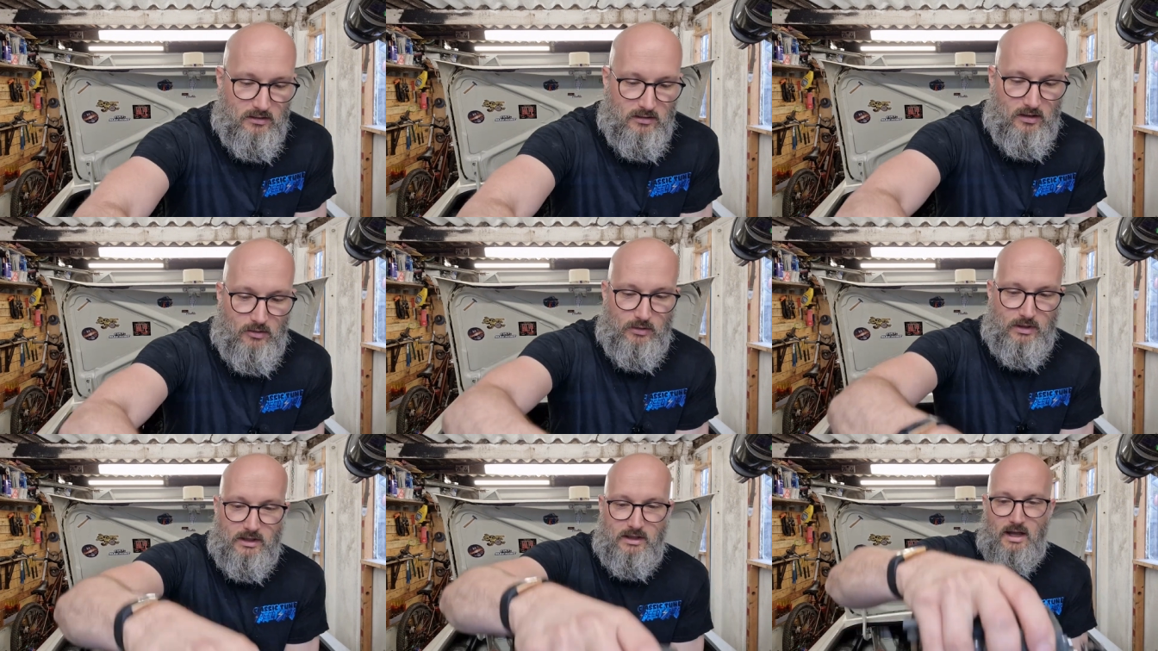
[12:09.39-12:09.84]

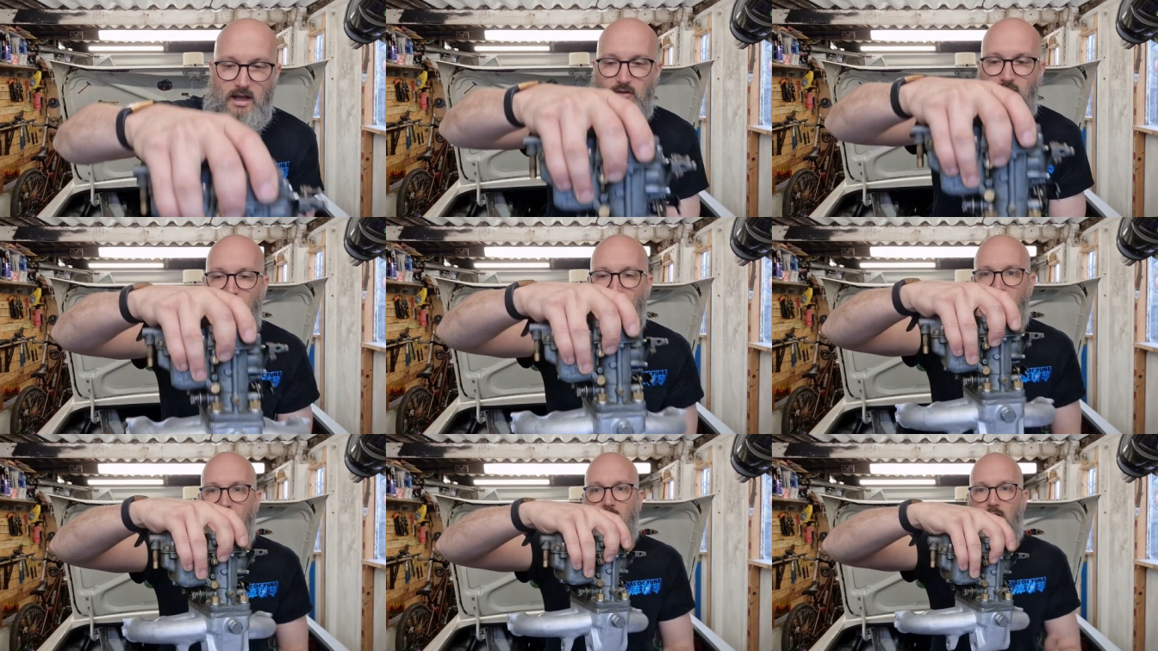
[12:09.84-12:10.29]
Now when it
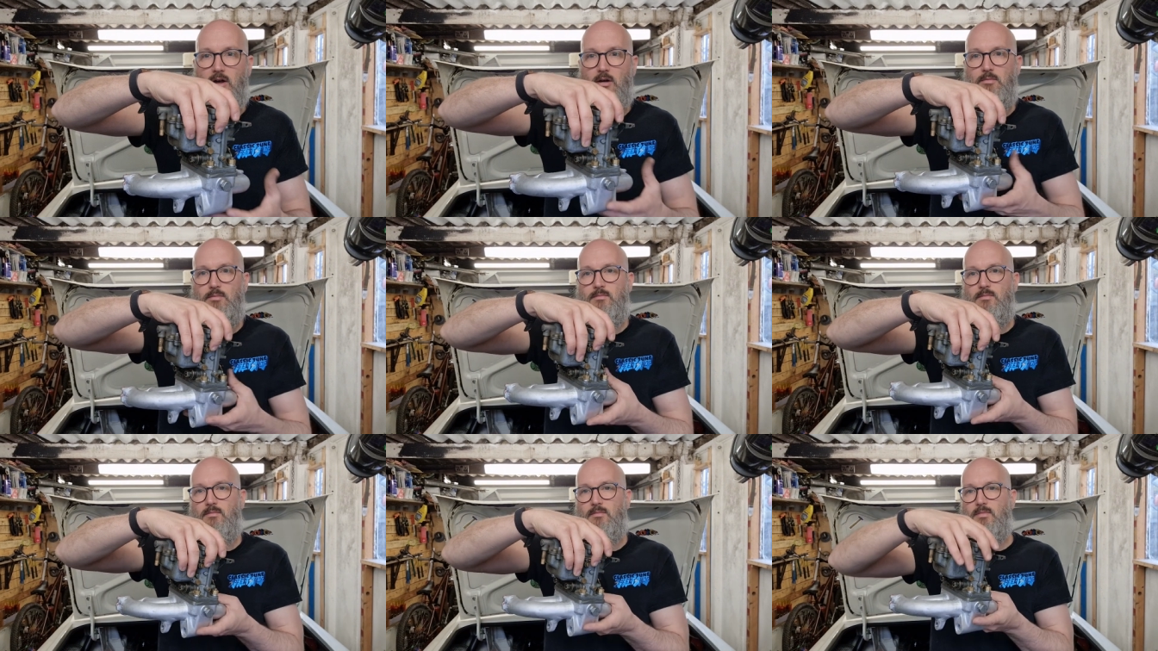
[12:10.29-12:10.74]
gets to the
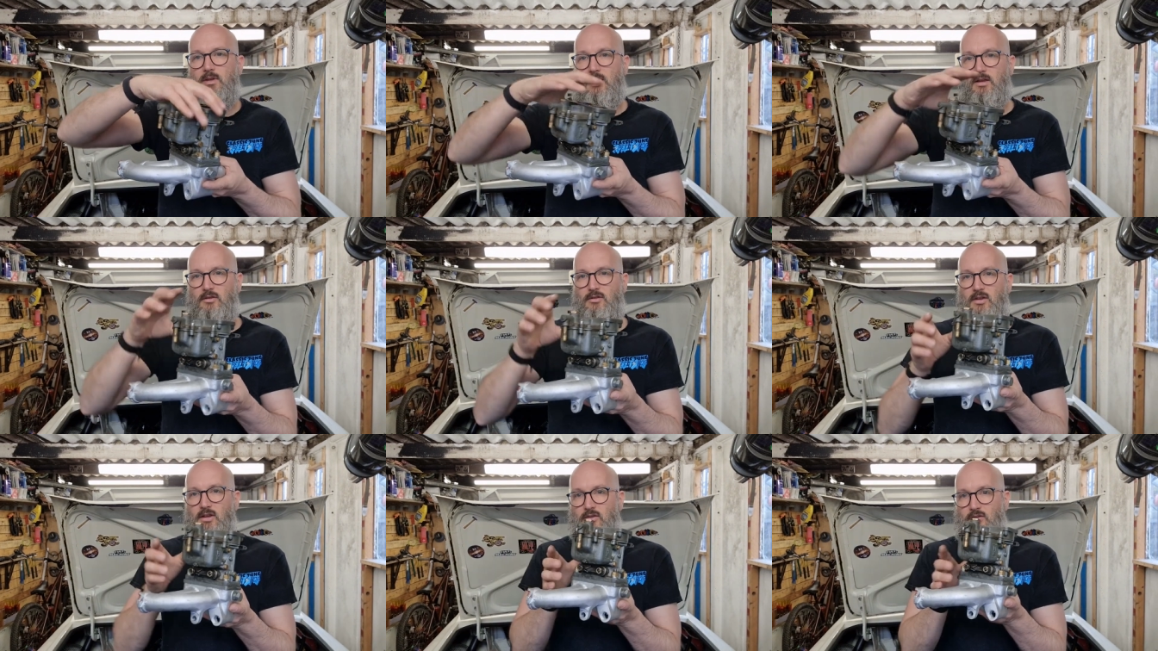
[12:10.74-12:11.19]
carb,
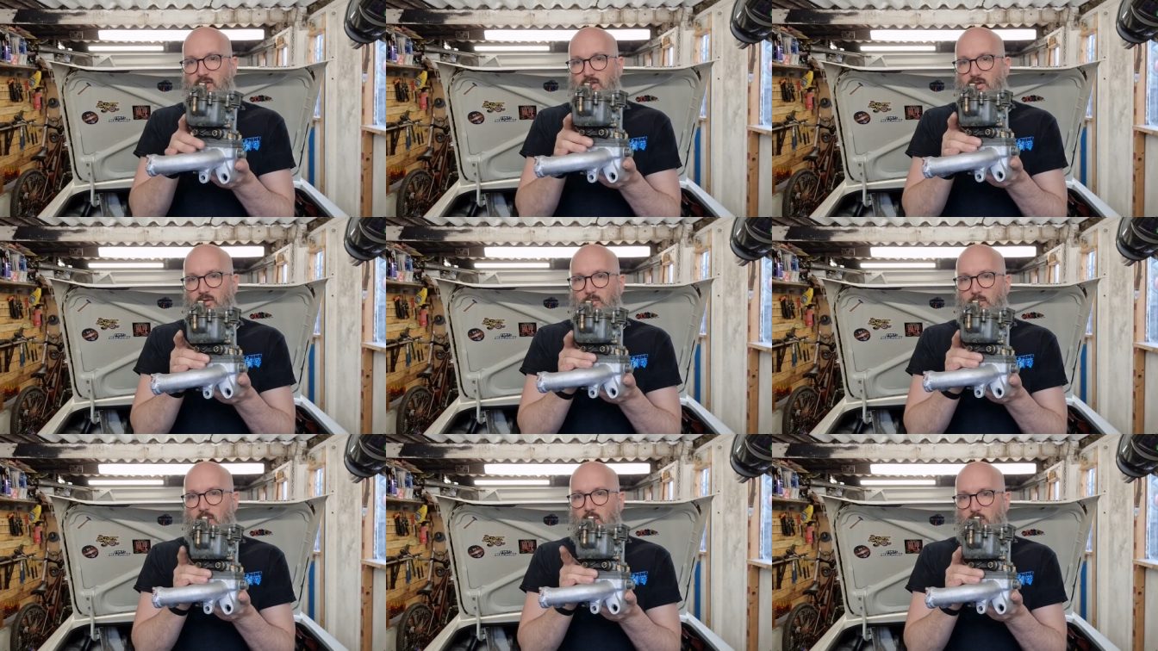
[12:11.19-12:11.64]
it sits in
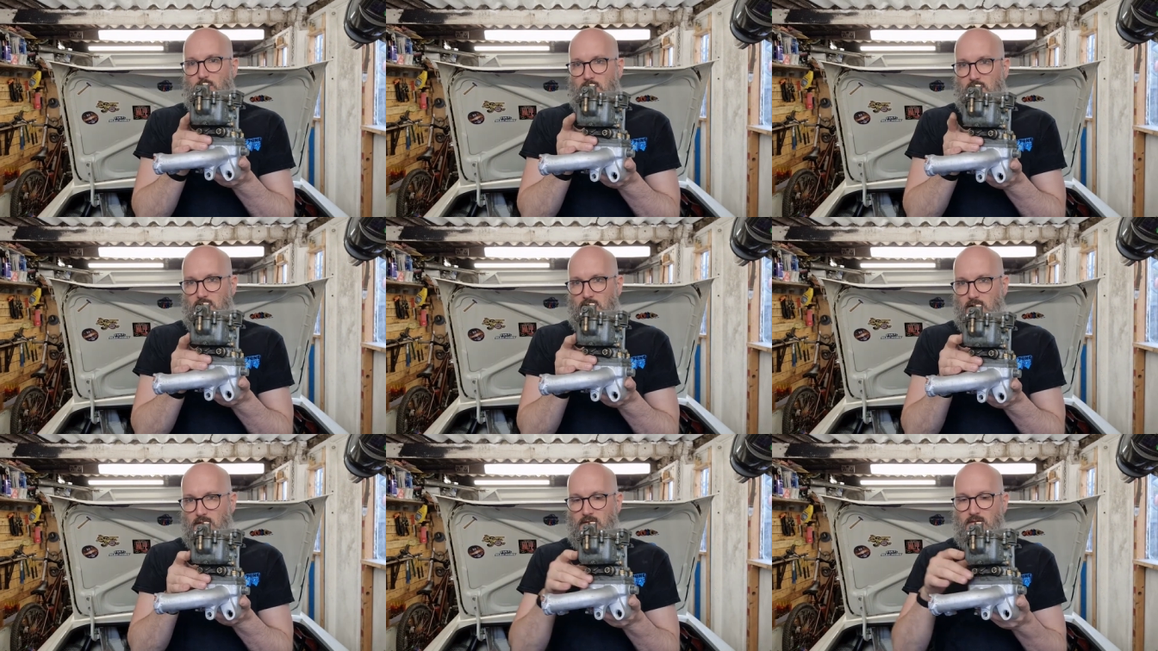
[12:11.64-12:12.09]
this bowl
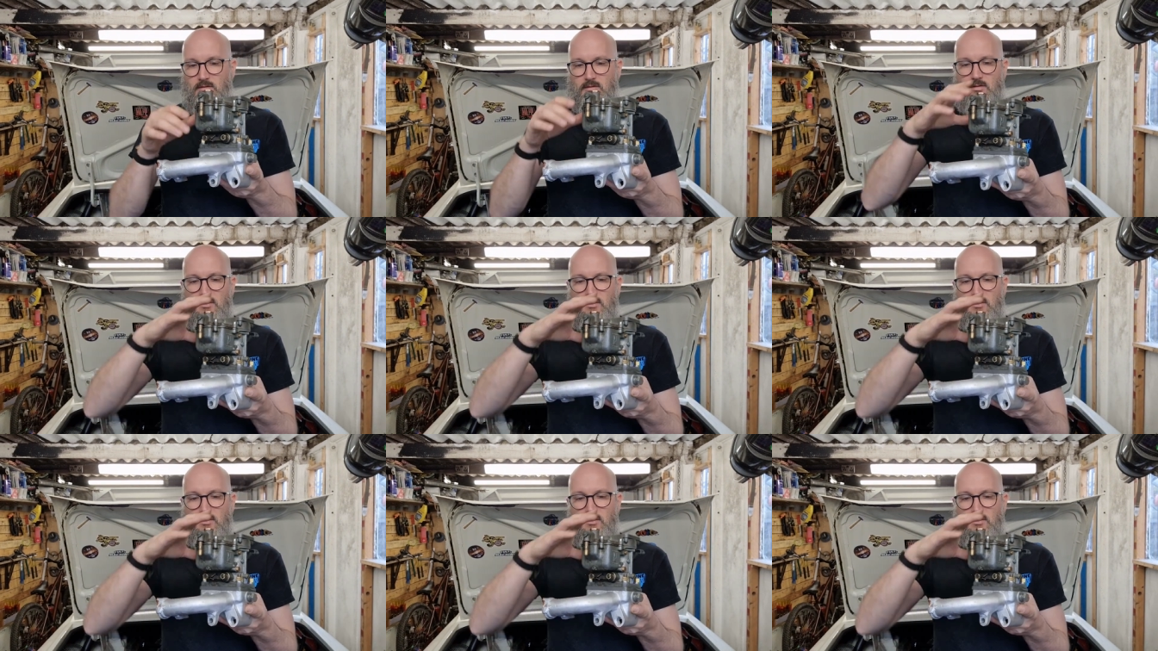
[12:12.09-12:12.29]
here